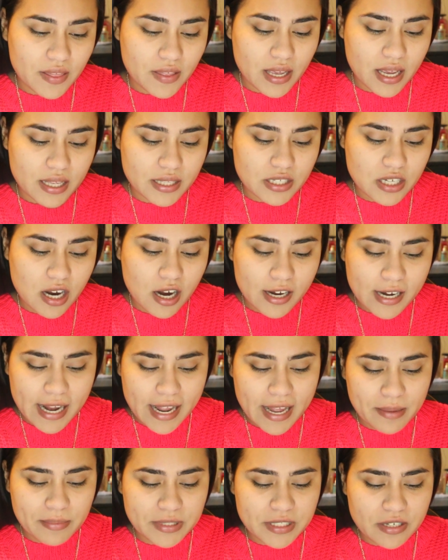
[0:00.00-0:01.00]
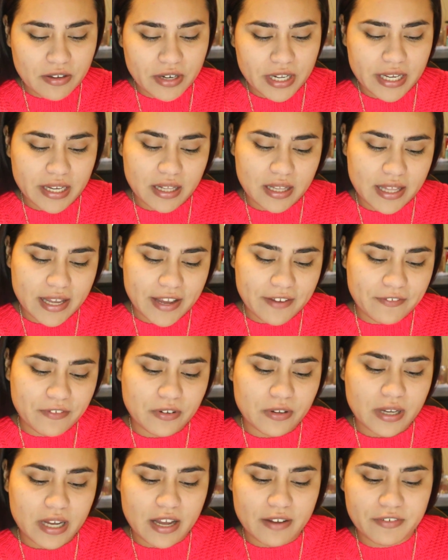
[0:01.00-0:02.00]
the Tarte Amazonian Clay
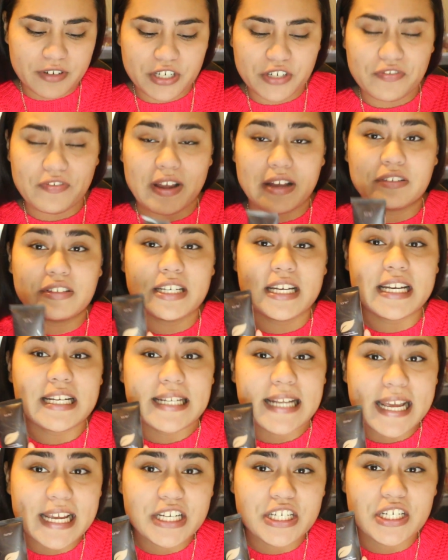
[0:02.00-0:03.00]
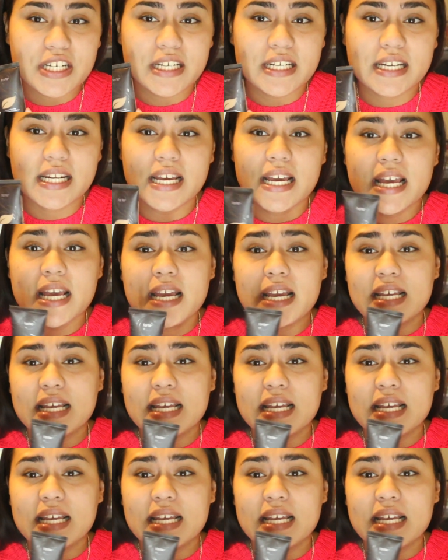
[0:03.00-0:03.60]
Full Coverage Foundation.